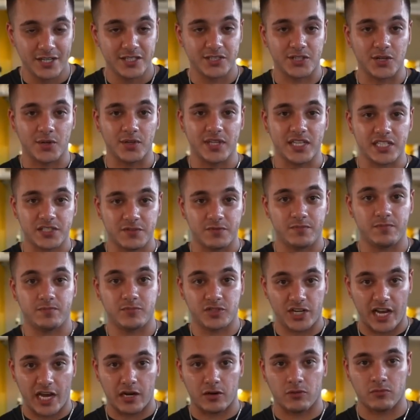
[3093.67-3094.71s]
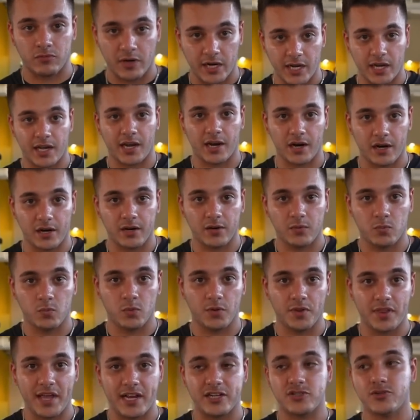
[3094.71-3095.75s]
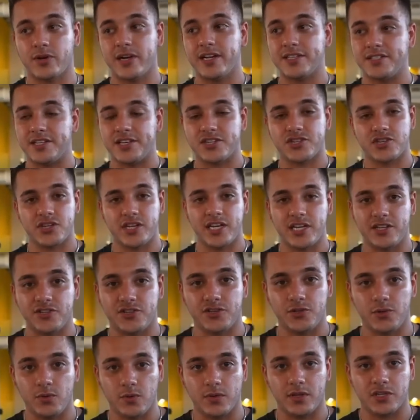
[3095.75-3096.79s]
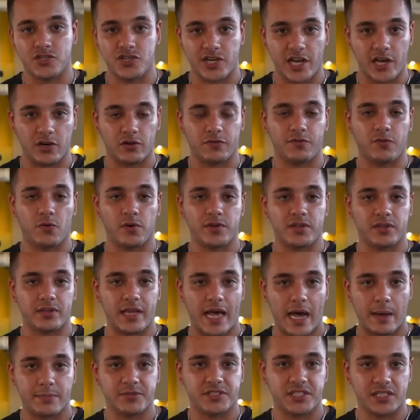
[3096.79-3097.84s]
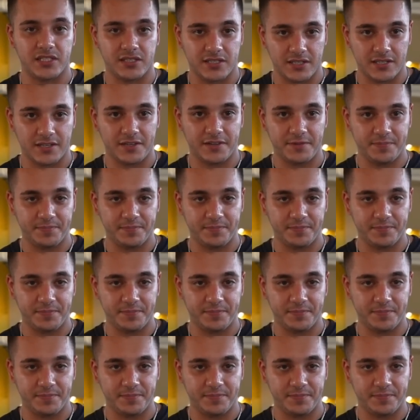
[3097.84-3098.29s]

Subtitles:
So this channel right here will then transition into the channel for the Labs CT.